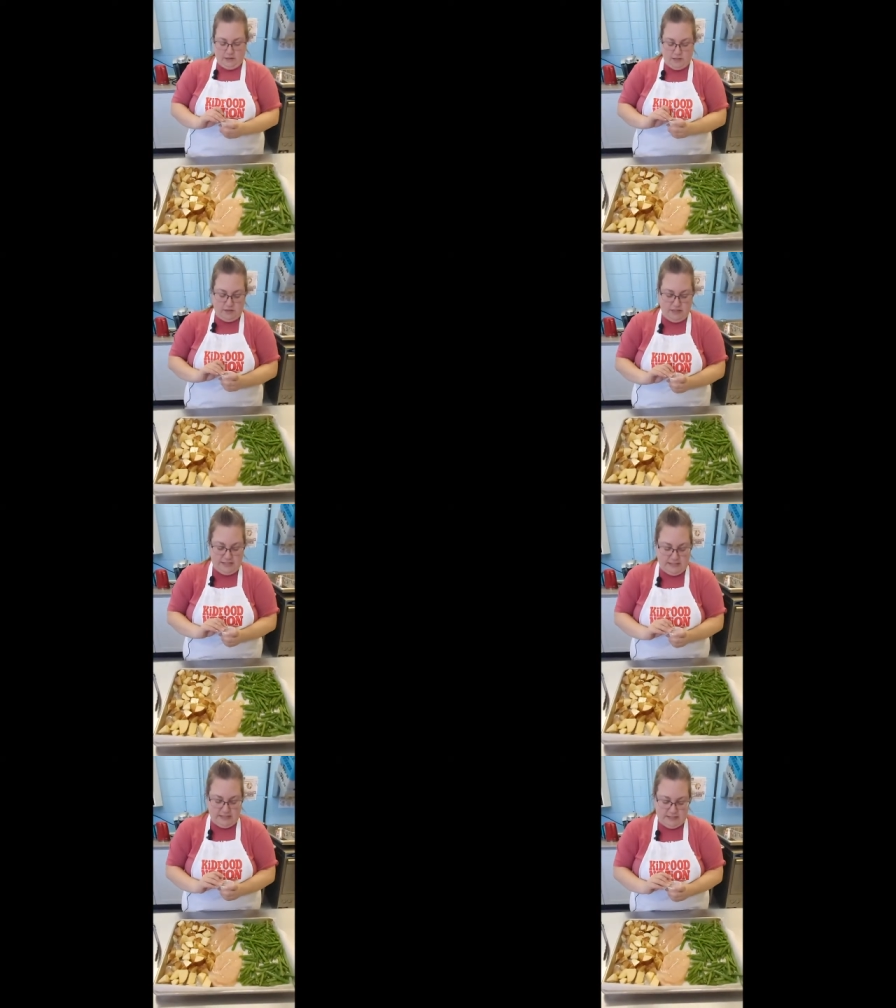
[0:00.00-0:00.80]
So
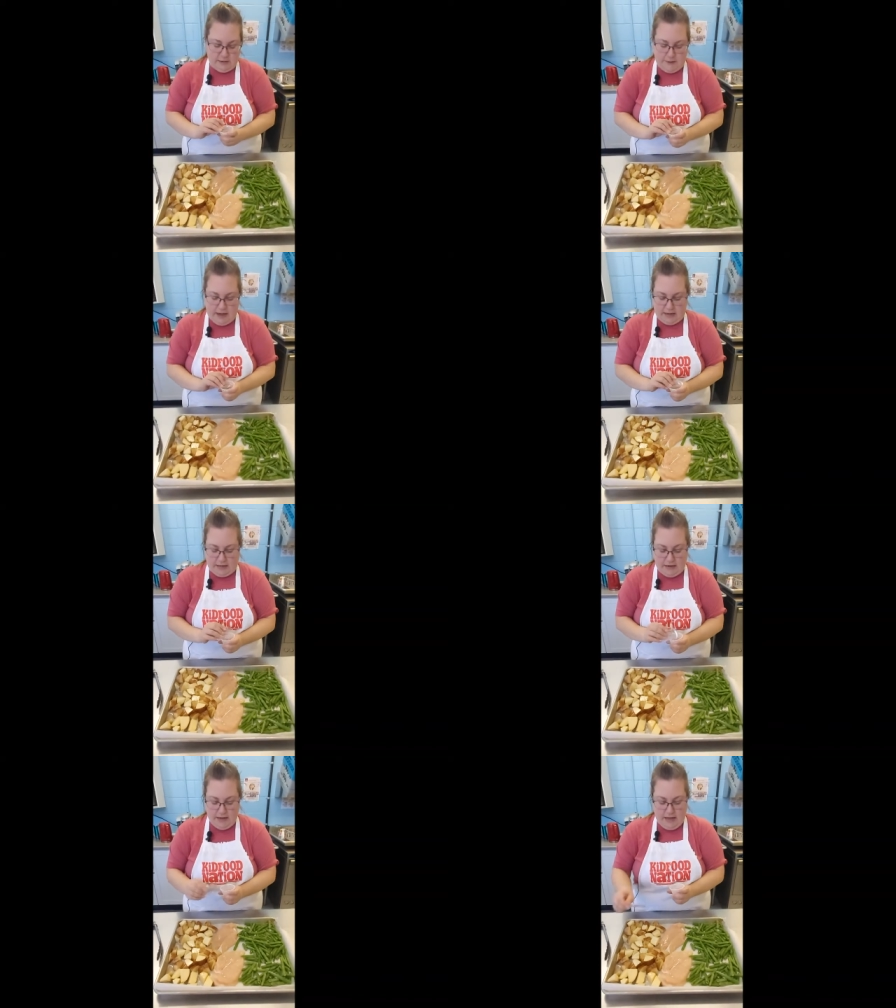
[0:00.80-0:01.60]
this seasoning
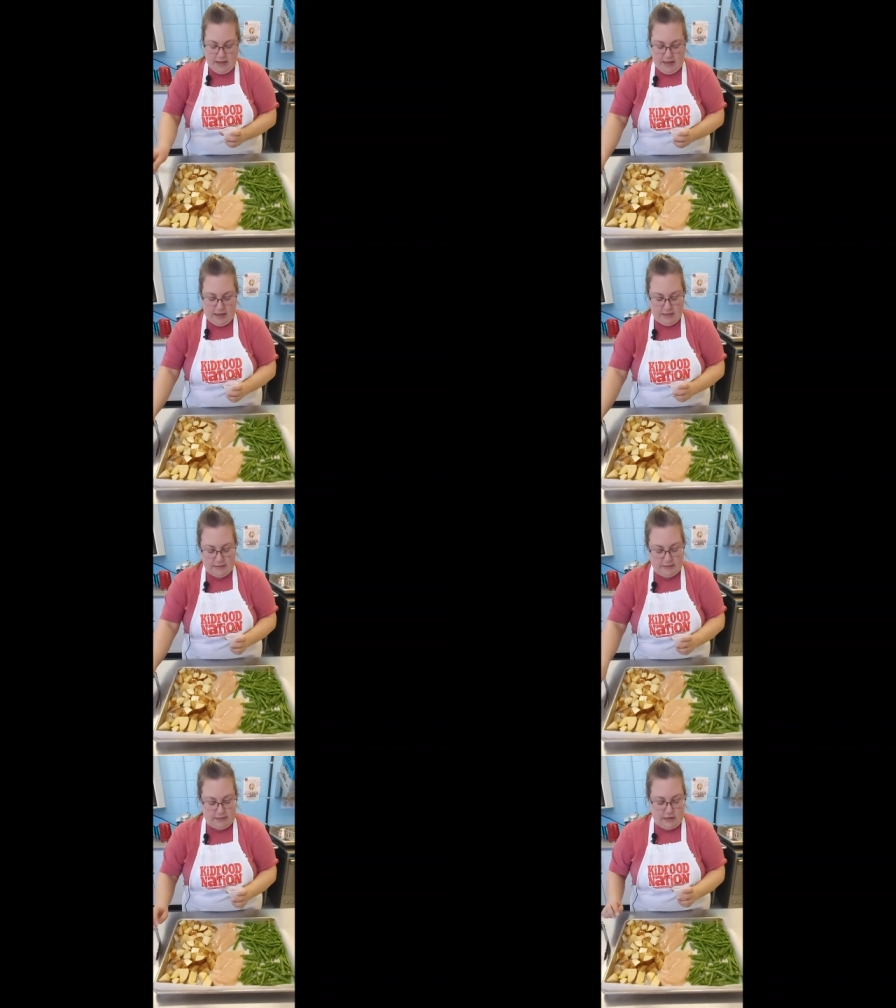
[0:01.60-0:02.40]
packet
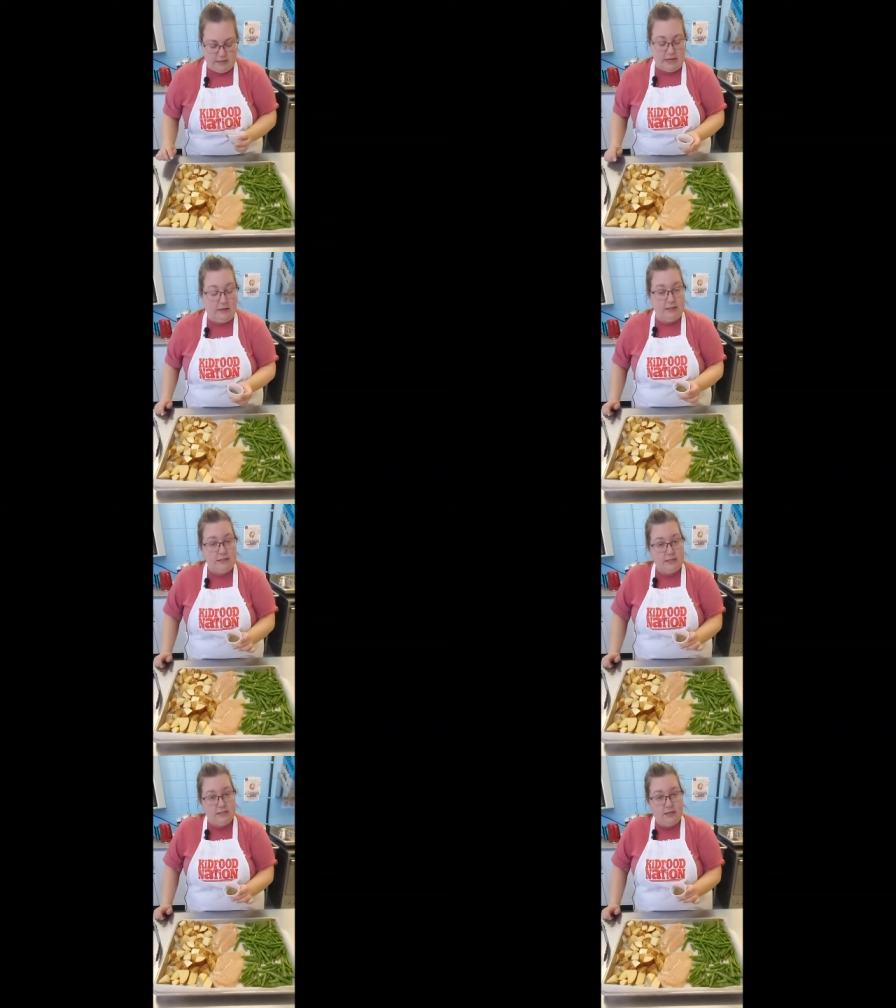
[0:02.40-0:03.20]
has uh, Italian
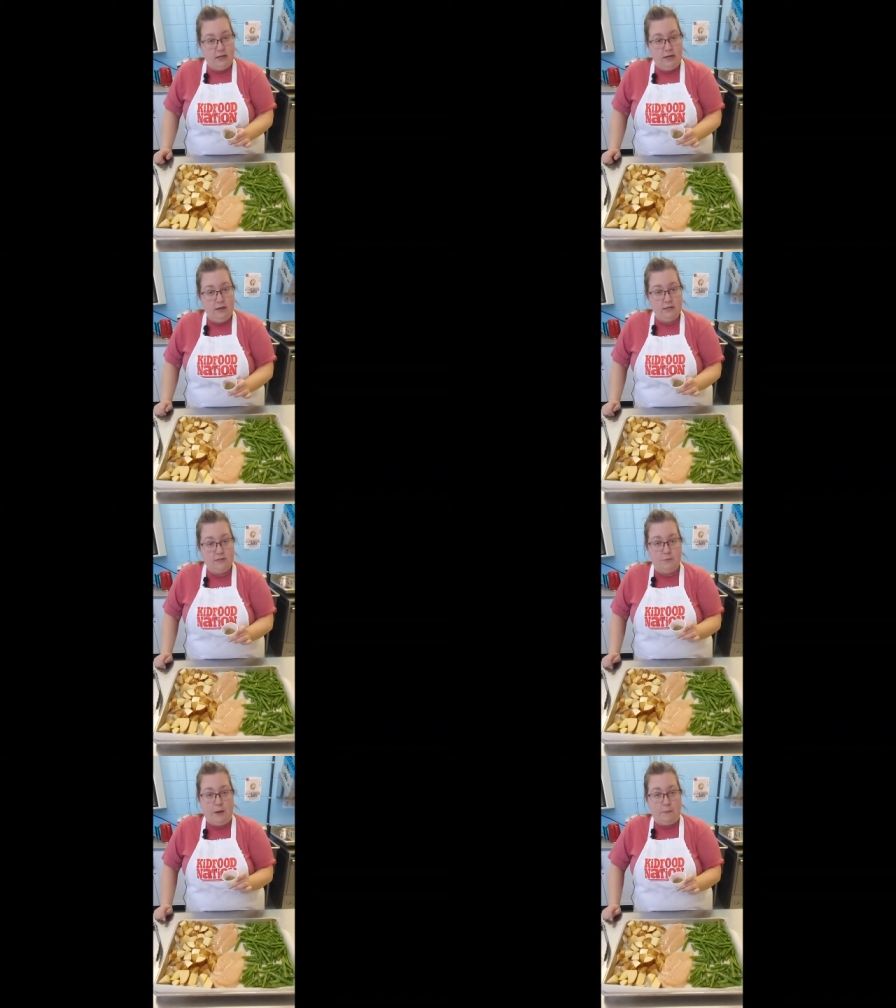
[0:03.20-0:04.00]
seasoning in it,
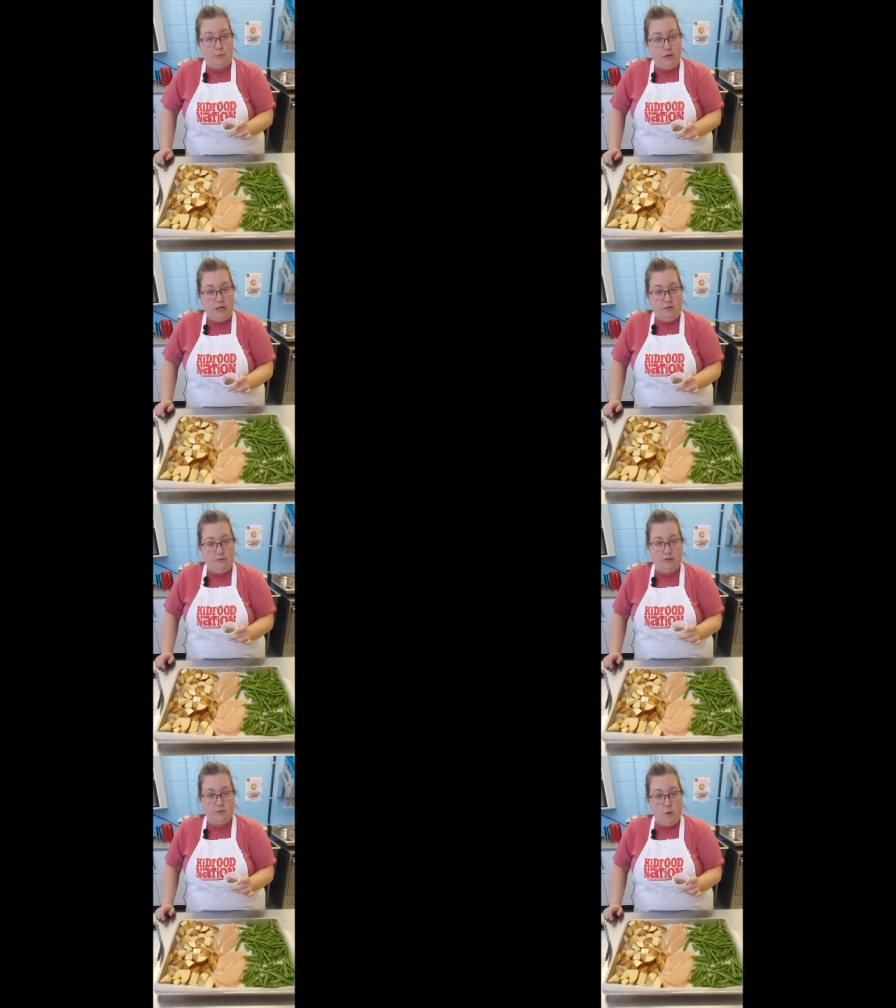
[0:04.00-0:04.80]
some paprika
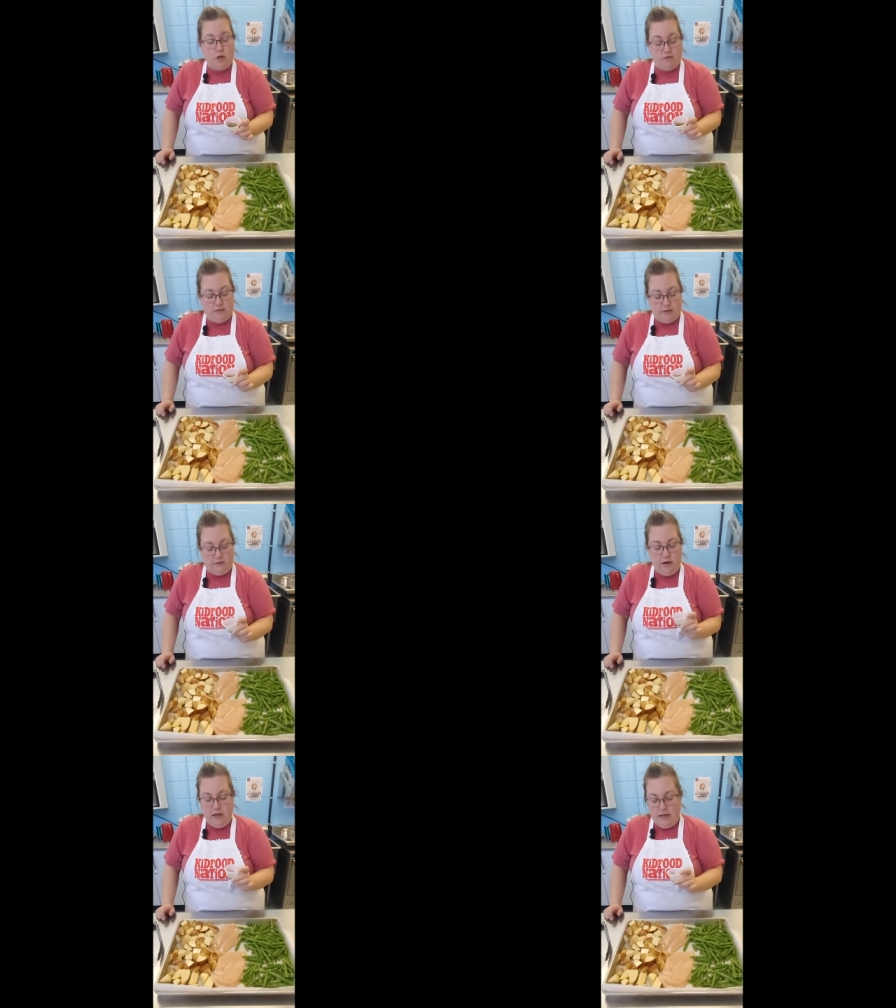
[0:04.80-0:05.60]
for smoky
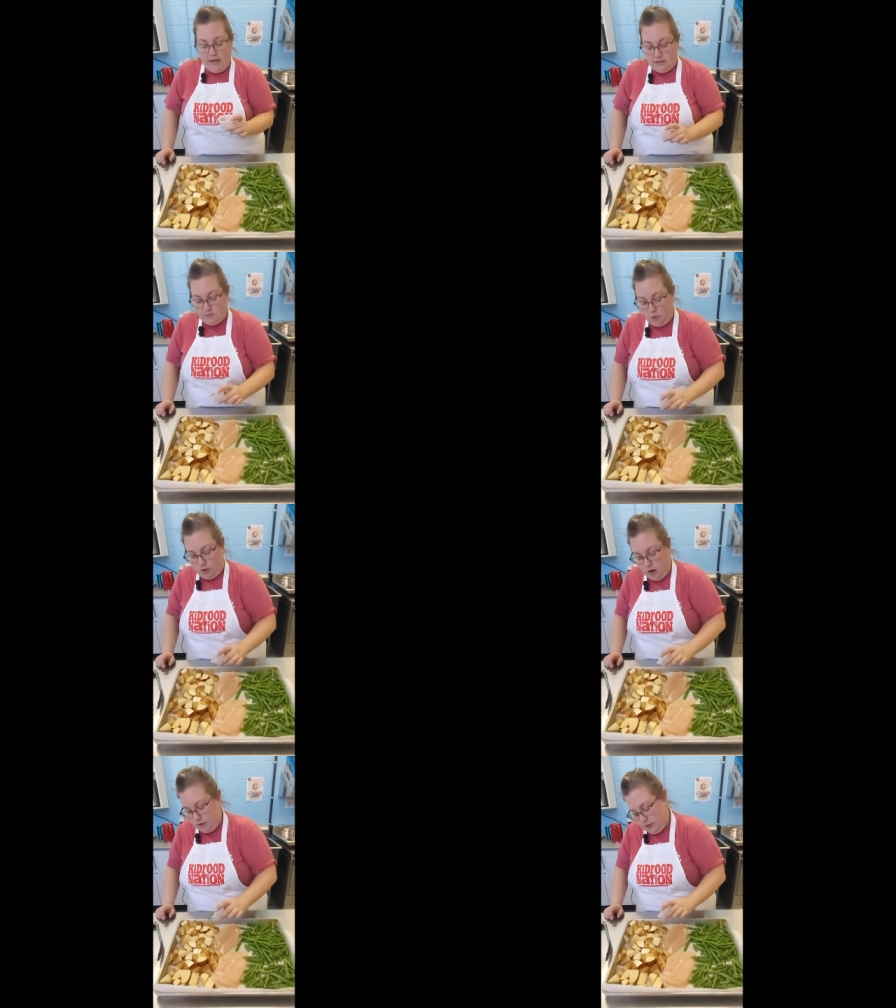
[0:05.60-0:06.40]
flavor, and some more
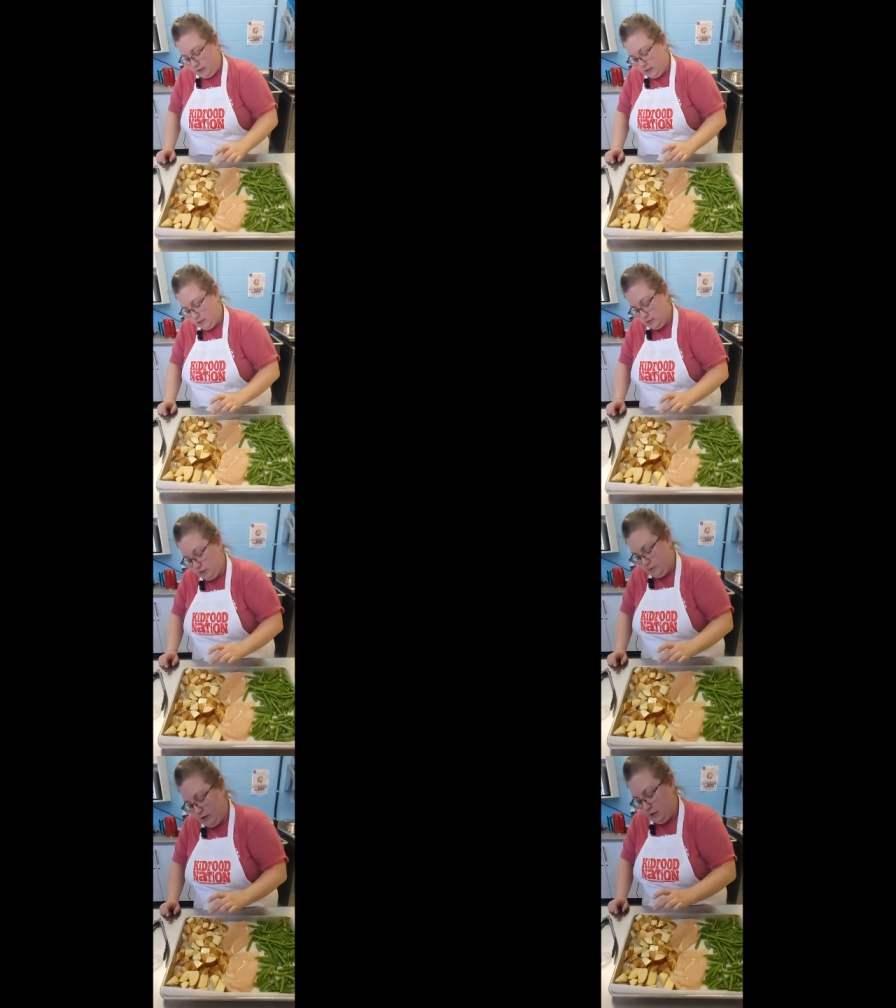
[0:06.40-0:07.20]
garlic. Because,
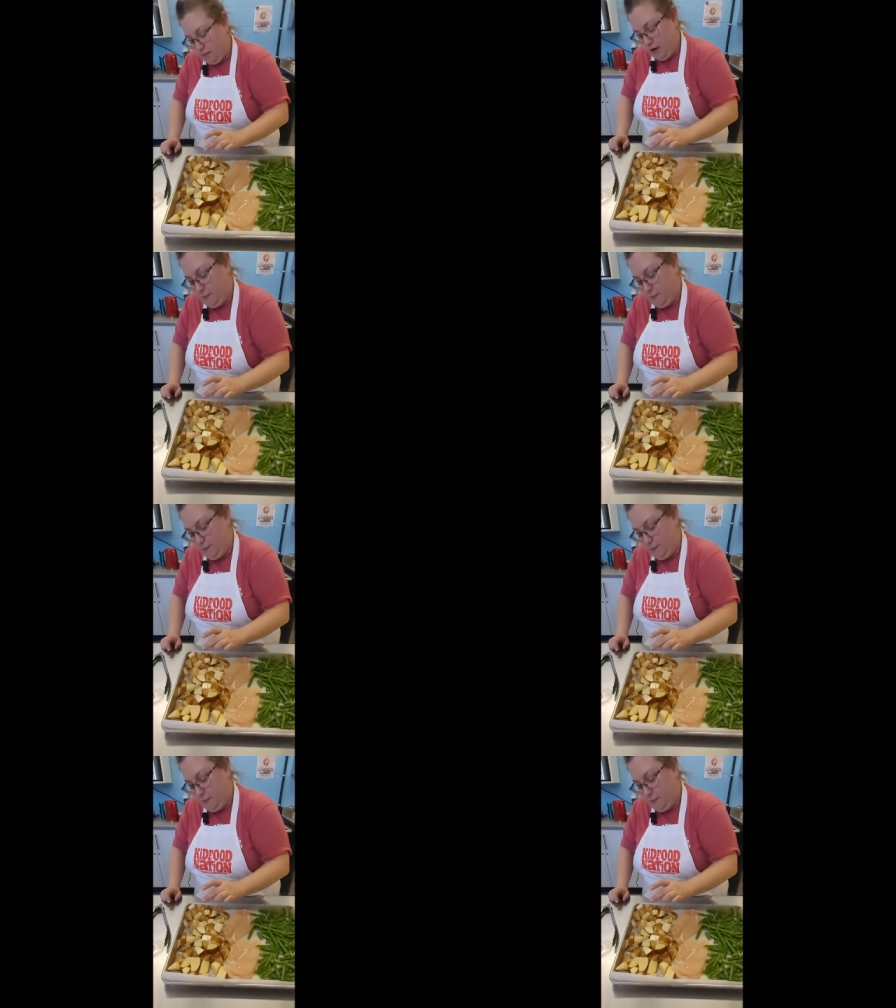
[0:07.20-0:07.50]
I mean, in my